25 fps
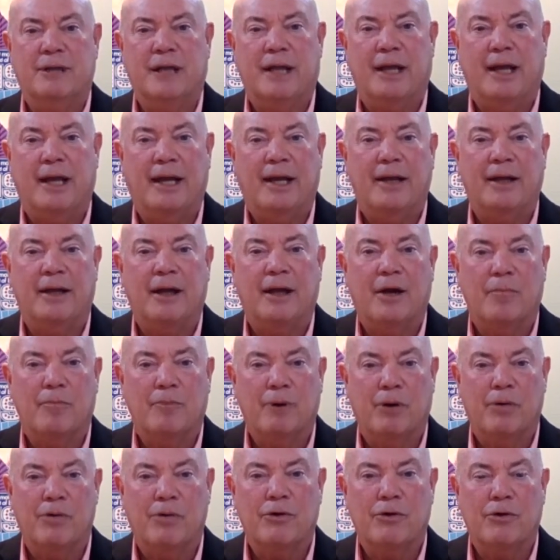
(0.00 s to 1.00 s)
and our
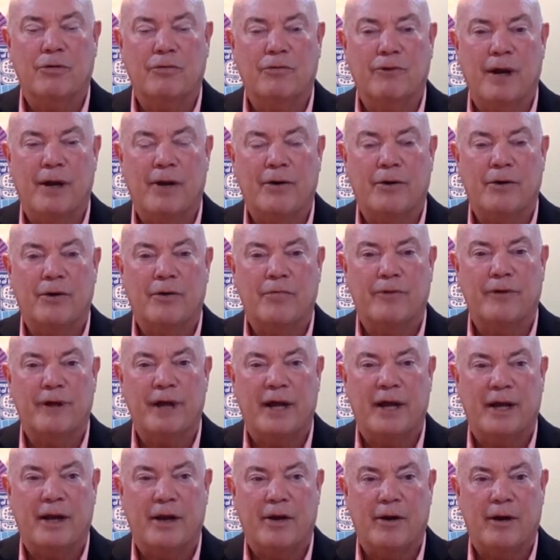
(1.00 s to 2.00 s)
broker of record over in
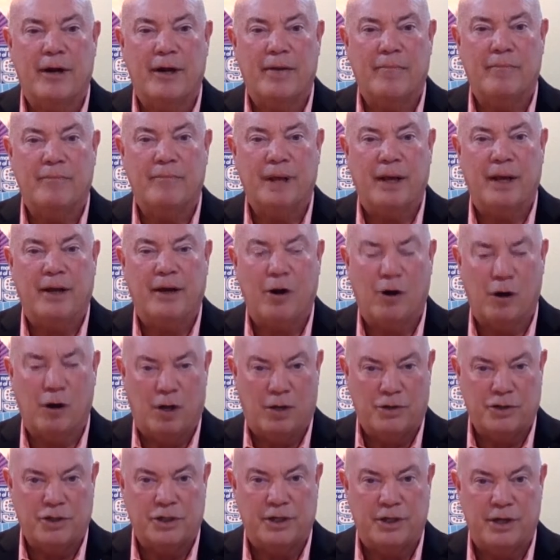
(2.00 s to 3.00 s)
that area and our
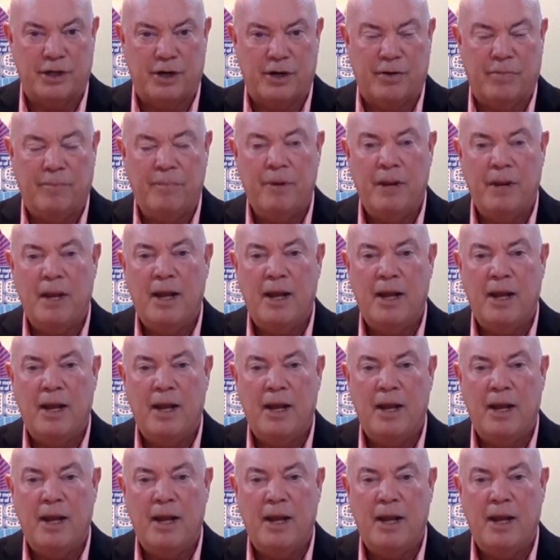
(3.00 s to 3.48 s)
auctioneer.